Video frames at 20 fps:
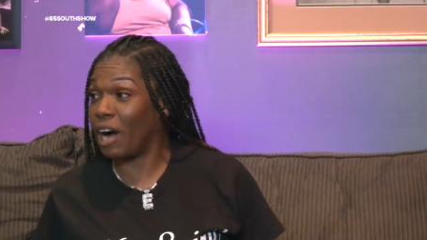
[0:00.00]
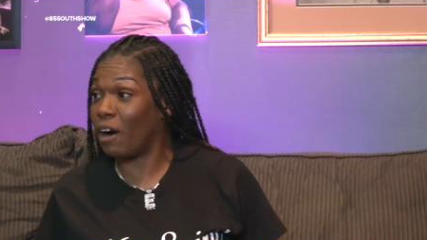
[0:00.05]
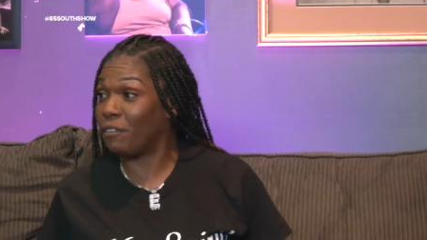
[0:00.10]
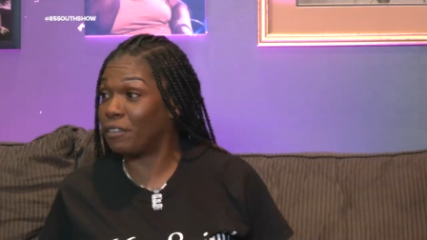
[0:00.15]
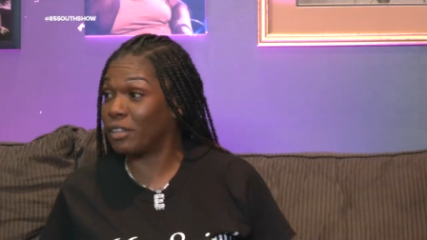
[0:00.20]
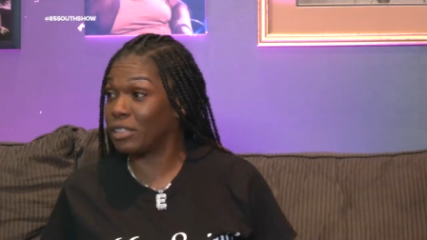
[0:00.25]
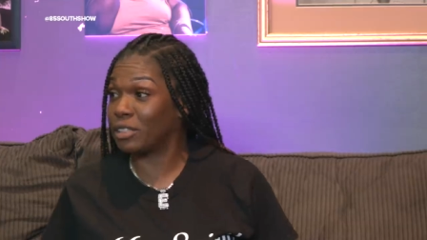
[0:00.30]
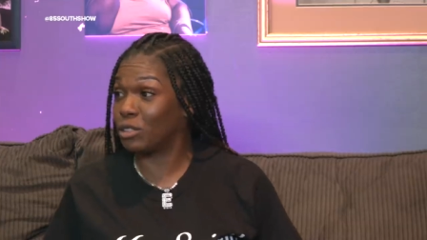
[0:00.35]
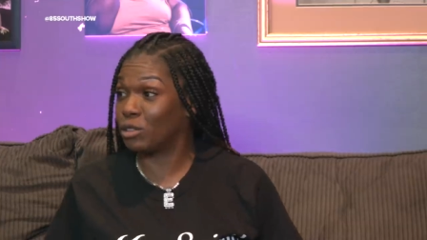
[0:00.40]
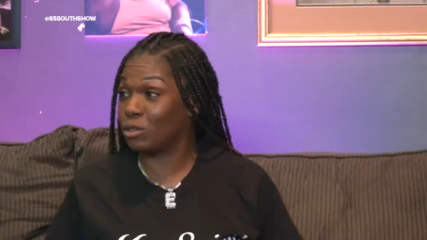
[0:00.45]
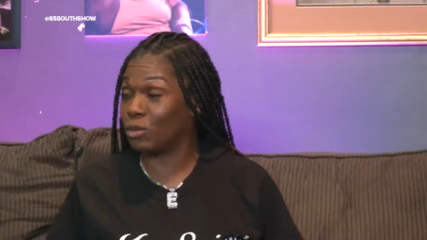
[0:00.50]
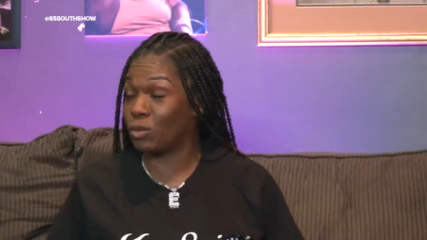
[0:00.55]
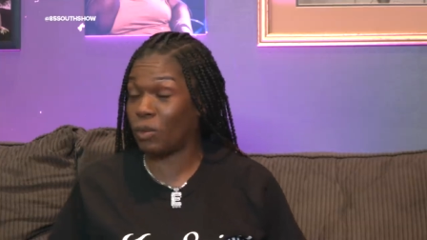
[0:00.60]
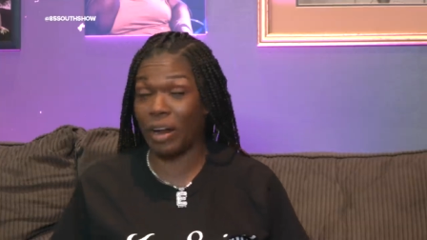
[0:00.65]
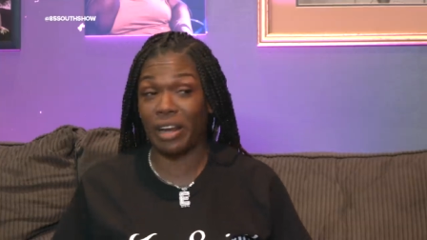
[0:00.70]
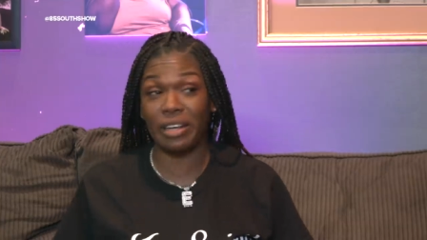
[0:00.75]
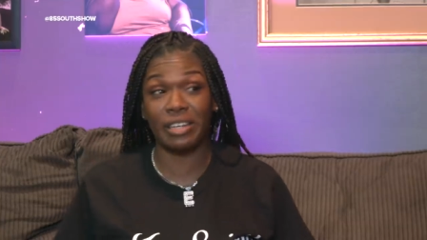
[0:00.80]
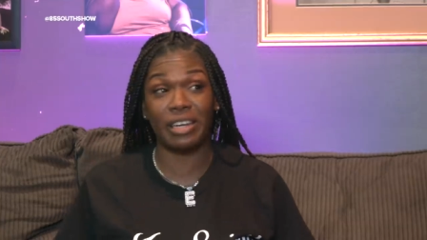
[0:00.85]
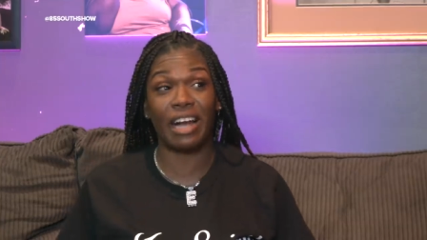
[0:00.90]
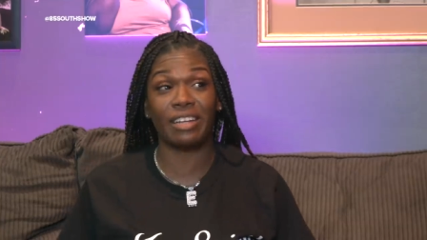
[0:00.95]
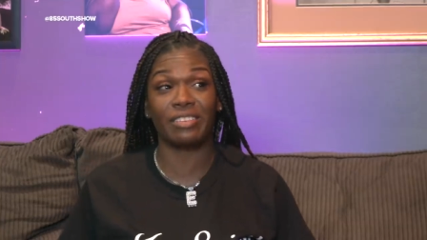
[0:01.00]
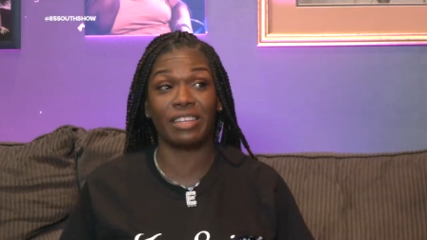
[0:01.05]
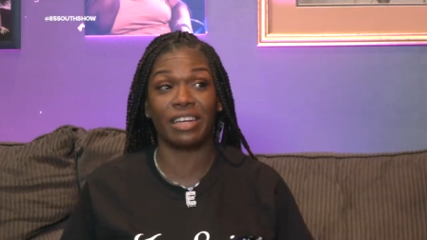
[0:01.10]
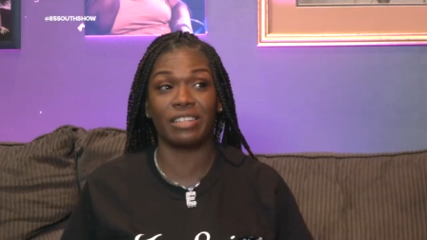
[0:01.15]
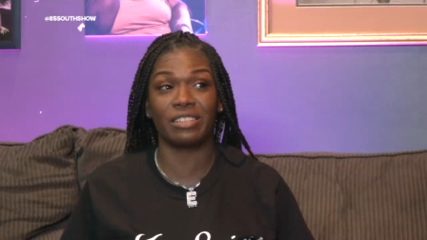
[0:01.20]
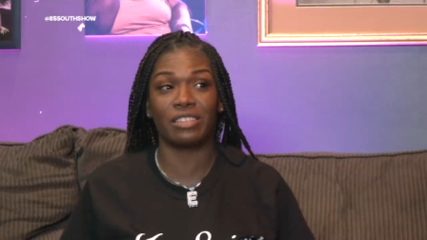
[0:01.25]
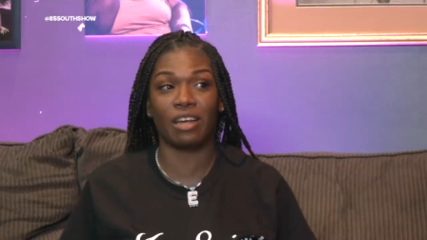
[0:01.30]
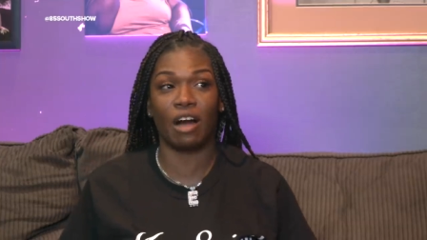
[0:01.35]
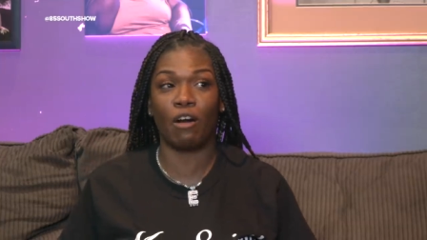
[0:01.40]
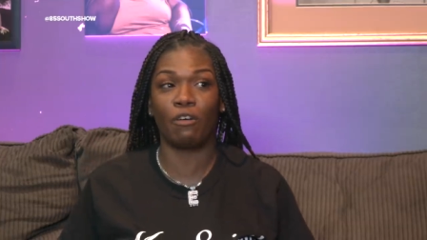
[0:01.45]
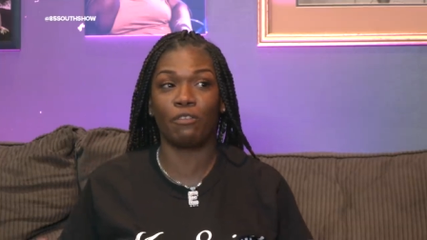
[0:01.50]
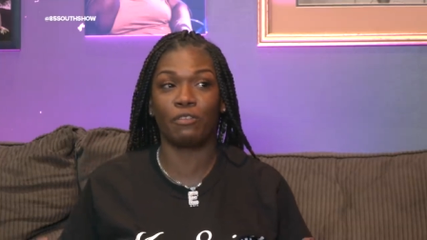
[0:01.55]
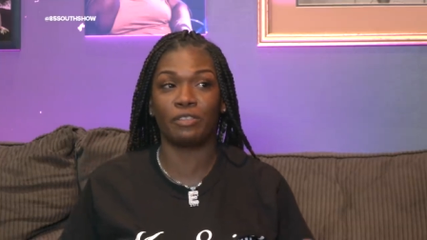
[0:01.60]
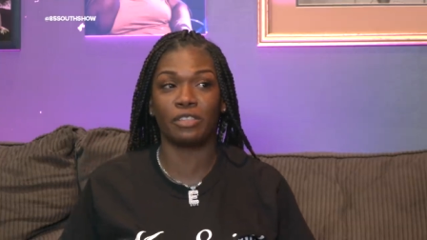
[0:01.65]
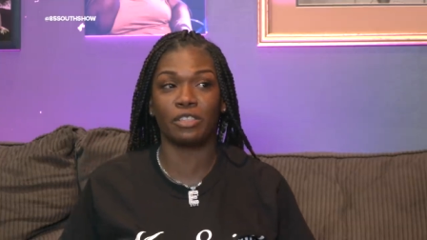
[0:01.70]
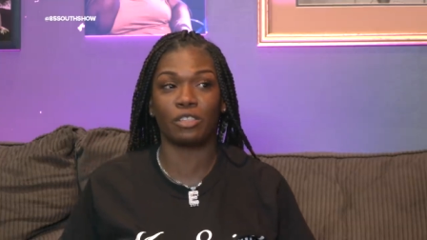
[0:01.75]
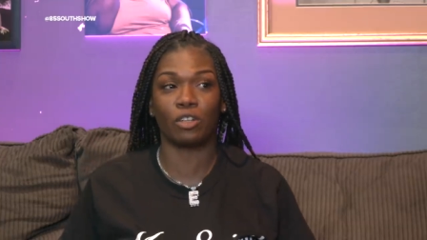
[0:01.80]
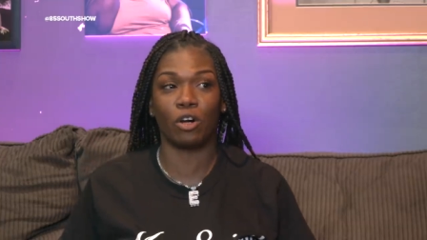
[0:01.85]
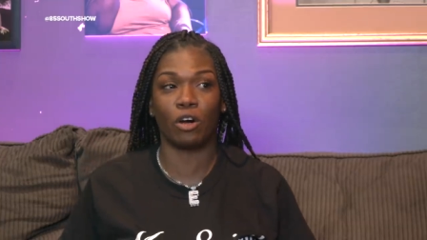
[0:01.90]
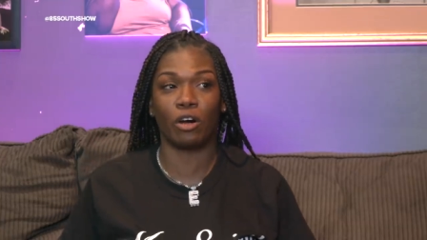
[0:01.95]
dolphins do, right? I think
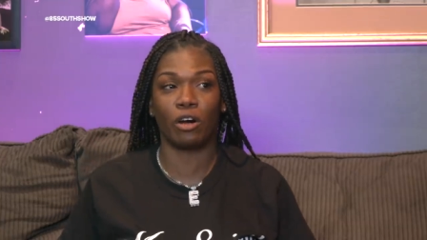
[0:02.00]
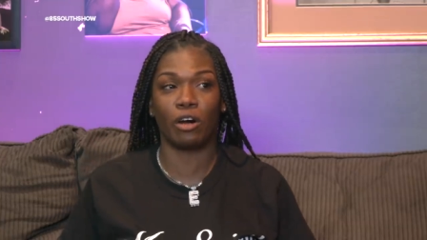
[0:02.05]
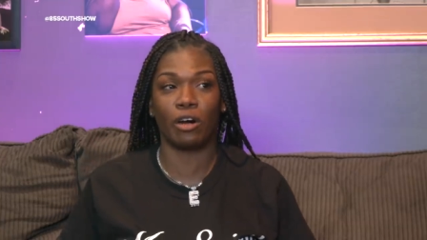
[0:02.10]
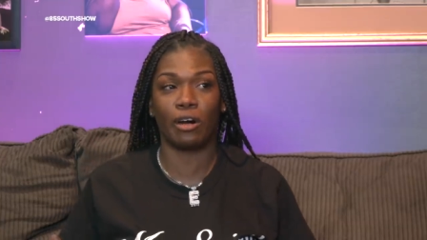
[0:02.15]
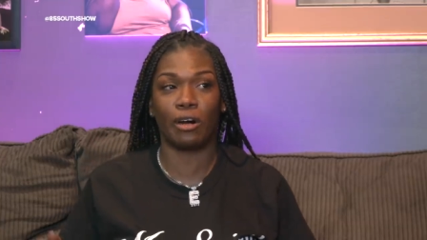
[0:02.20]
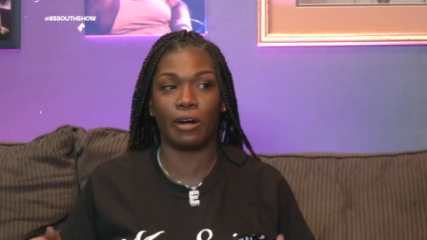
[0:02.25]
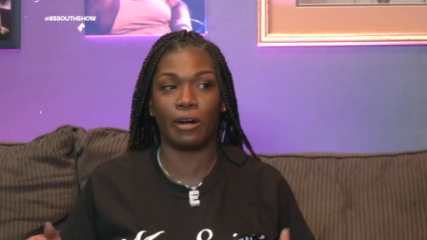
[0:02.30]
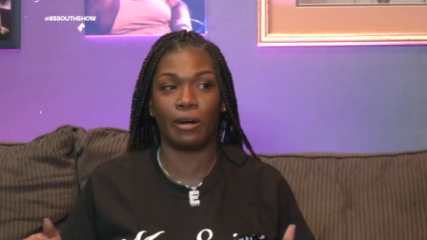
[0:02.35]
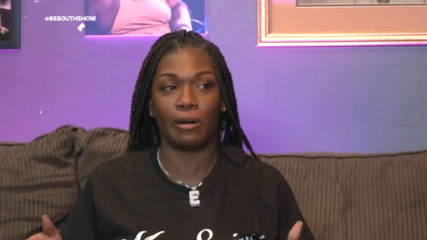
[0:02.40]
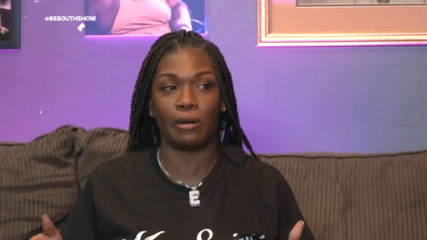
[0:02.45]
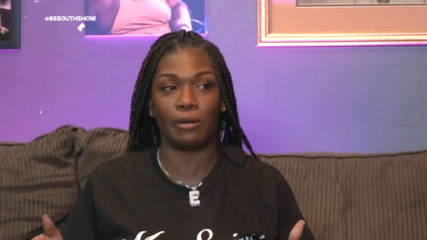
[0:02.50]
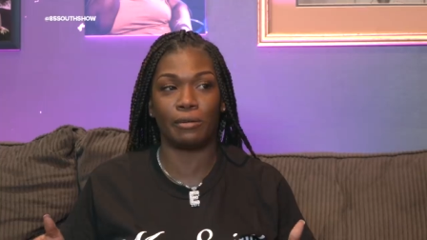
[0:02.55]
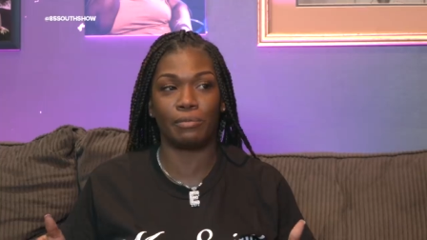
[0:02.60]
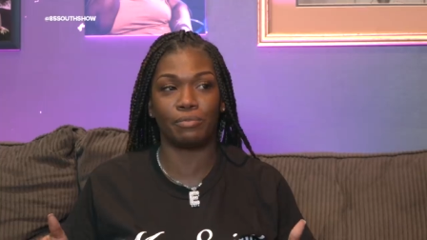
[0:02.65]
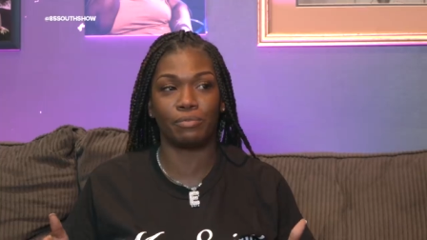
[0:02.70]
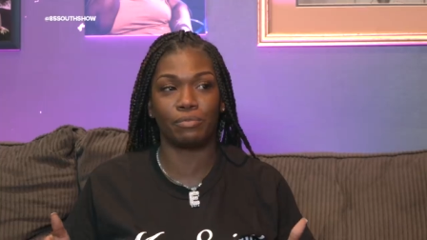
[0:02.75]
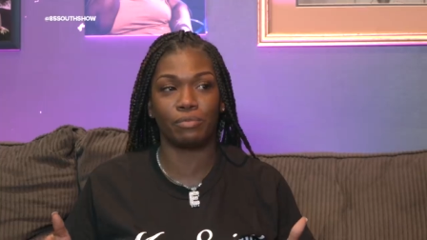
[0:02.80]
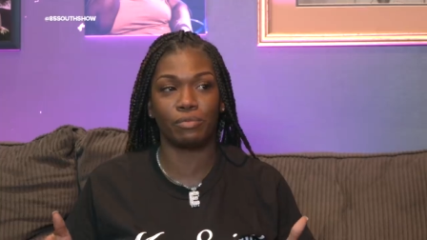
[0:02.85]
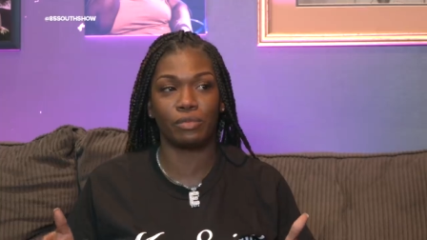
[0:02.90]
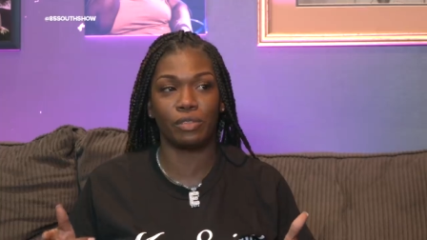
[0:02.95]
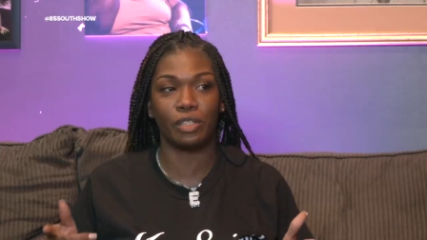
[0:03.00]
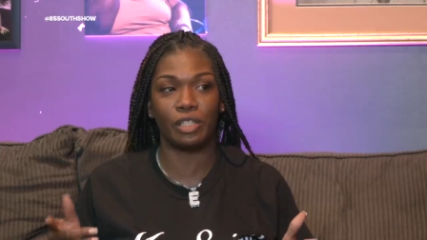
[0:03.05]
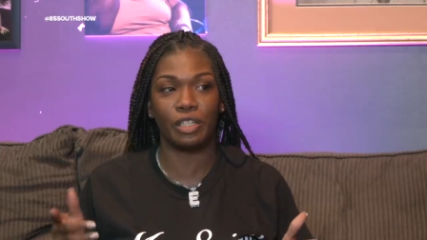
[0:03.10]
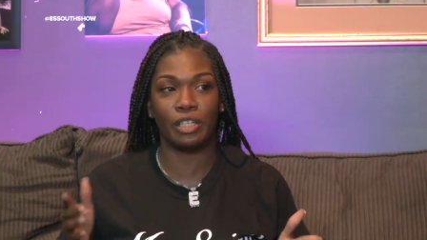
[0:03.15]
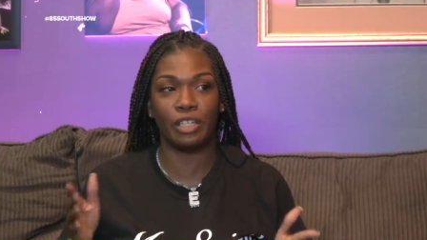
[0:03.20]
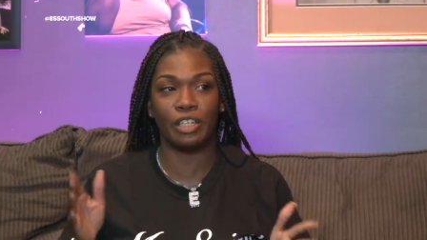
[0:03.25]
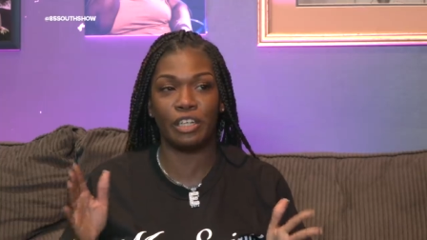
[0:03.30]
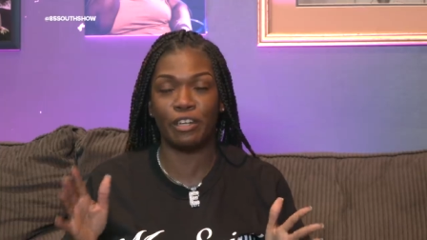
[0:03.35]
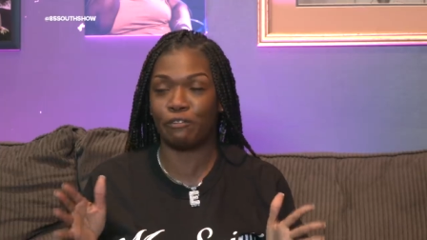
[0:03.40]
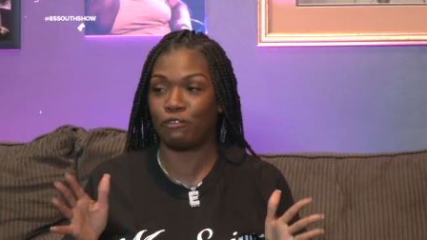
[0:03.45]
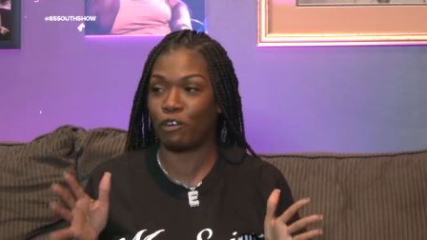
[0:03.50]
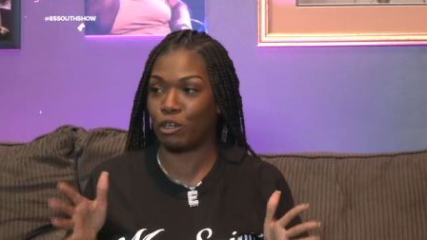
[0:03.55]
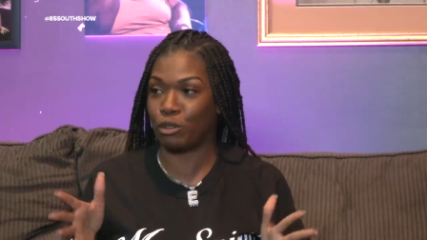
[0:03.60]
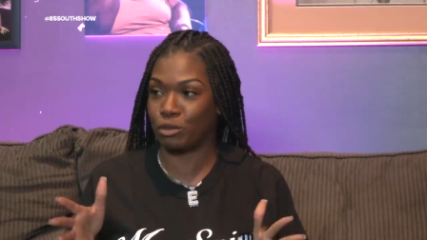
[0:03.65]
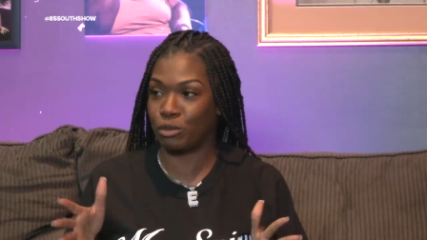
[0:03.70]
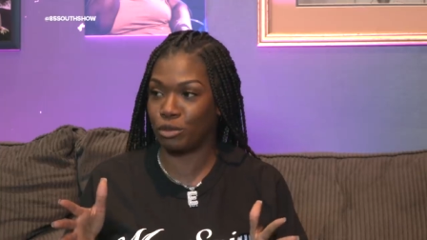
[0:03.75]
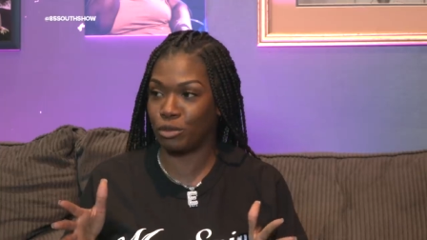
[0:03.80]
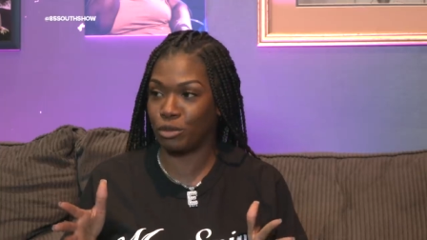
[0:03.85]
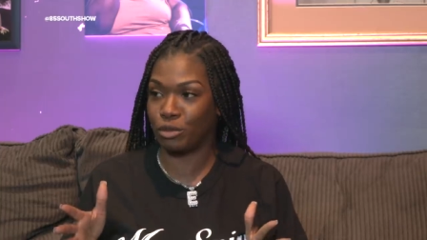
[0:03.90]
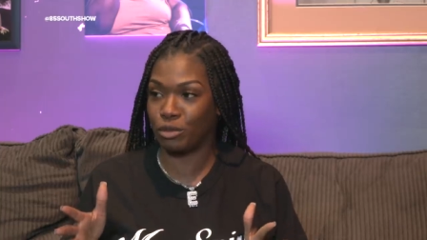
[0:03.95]
dolphins are um,
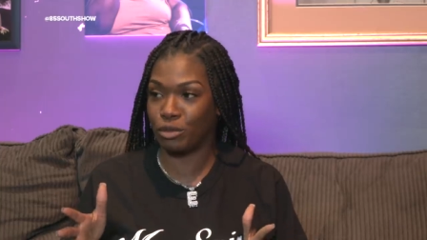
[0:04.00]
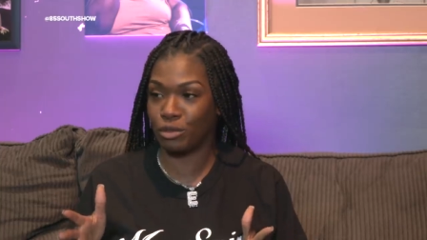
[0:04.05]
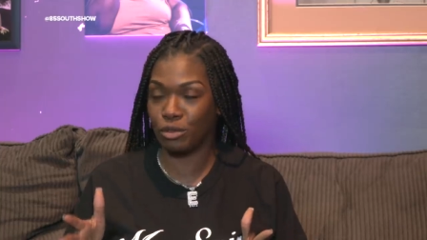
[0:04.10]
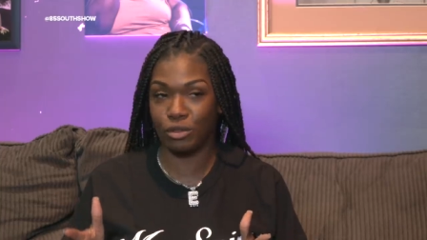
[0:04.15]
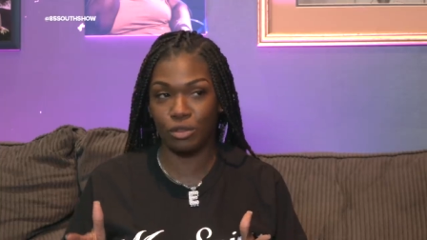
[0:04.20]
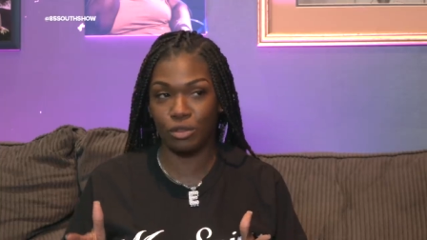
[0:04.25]
nymphos.